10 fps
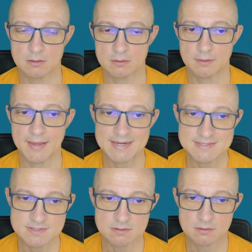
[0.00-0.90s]

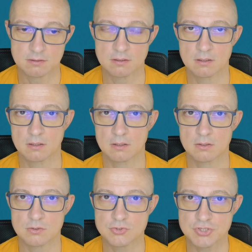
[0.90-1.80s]
Next,
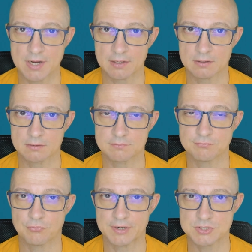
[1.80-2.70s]
check the
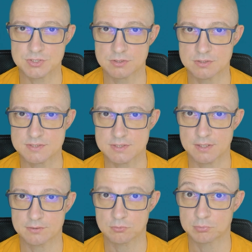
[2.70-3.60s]
friction
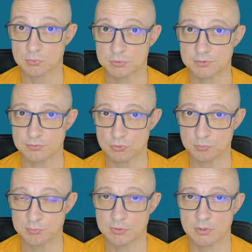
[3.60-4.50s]
inside your Bowden
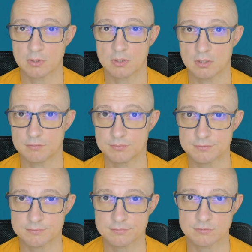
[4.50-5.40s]
tube. If
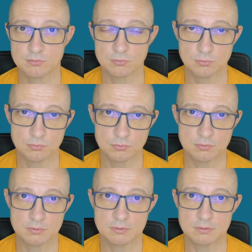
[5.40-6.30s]
it's too
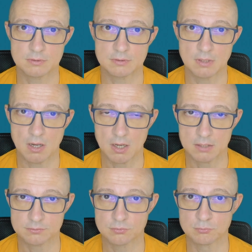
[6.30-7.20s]

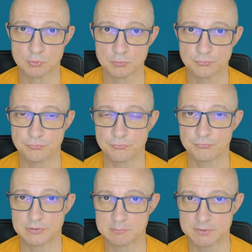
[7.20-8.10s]
hard to move
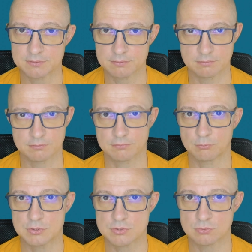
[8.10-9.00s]
filament,
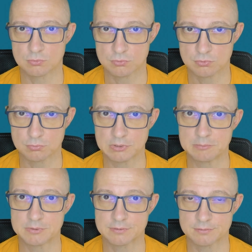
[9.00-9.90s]
switch to 2
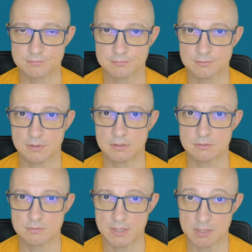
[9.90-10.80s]
millimeters inner
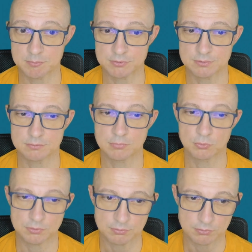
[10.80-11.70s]
diameter
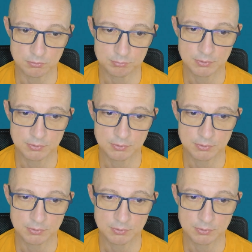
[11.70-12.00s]
Bowden tube.